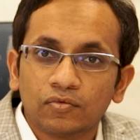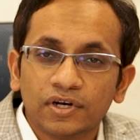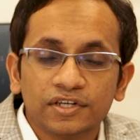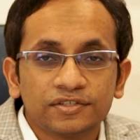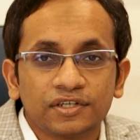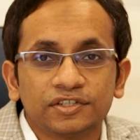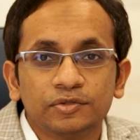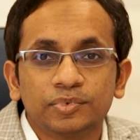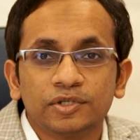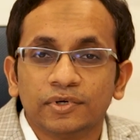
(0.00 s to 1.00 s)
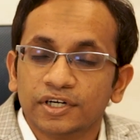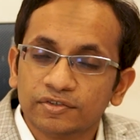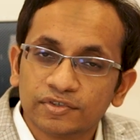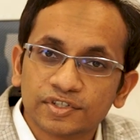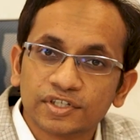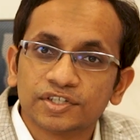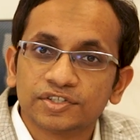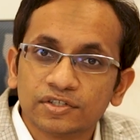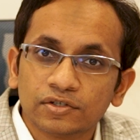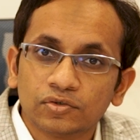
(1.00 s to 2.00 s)
One is a simple blood
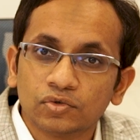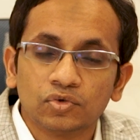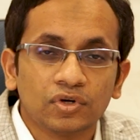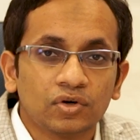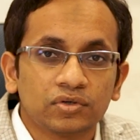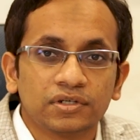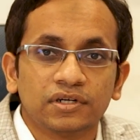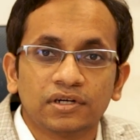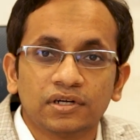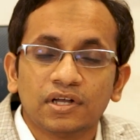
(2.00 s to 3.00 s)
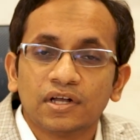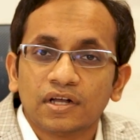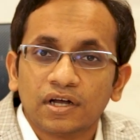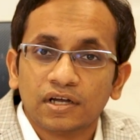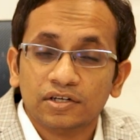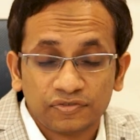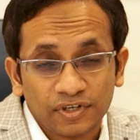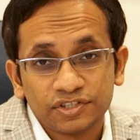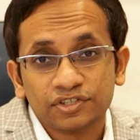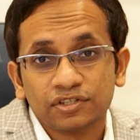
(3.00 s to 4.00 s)
investigation to rule out
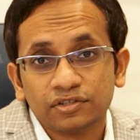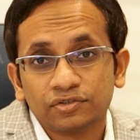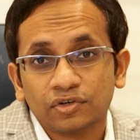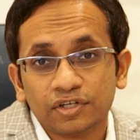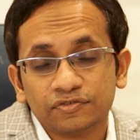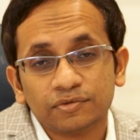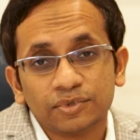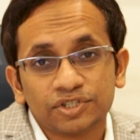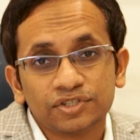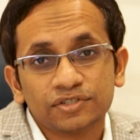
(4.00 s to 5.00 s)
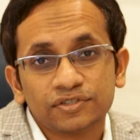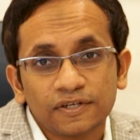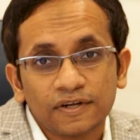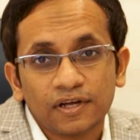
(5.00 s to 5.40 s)
infections or inflammations.